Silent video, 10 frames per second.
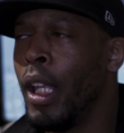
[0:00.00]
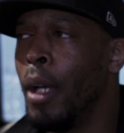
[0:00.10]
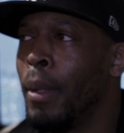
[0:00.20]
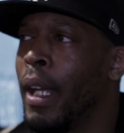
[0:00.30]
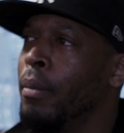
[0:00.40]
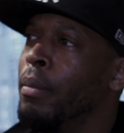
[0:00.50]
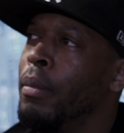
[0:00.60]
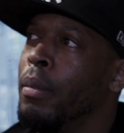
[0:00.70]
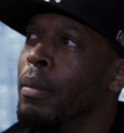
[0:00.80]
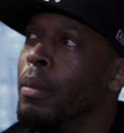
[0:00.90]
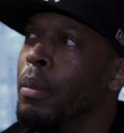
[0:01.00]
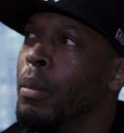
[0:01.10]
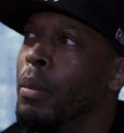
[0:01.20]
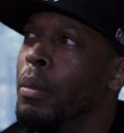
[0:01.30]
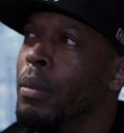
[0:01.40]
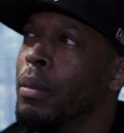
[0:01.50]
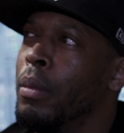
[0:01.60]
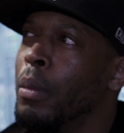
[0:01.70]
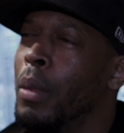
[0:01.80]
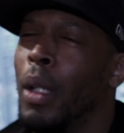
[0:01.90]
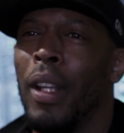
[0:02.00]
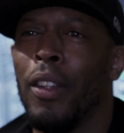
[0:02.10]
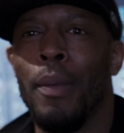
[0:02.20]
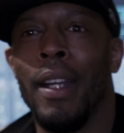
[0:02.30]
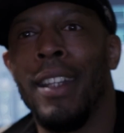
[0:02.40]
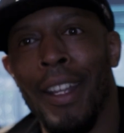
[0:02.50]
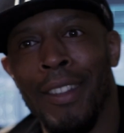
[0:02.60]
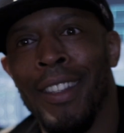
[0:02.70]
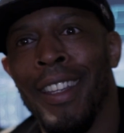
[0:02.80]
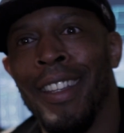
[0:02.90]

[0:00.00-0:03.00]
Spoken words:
I'm like, oh, that's my dad.